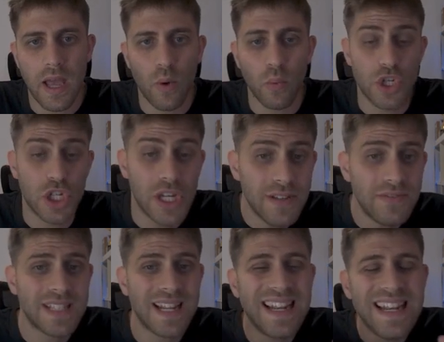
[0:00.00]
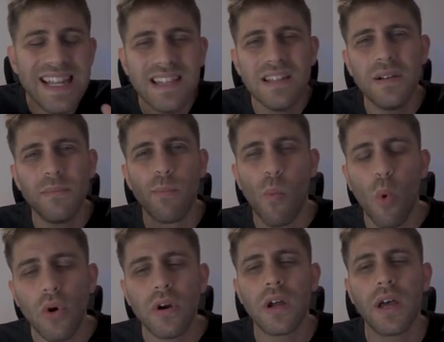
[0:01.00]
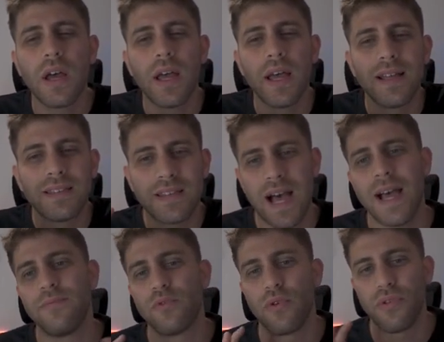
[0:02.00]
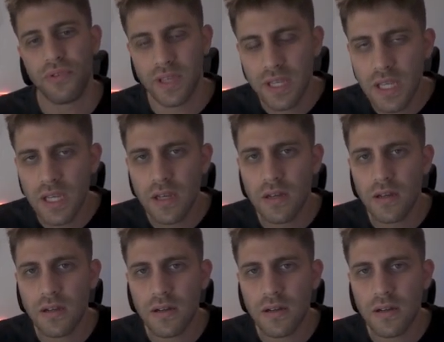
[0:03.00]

which gives a little more time for thinking,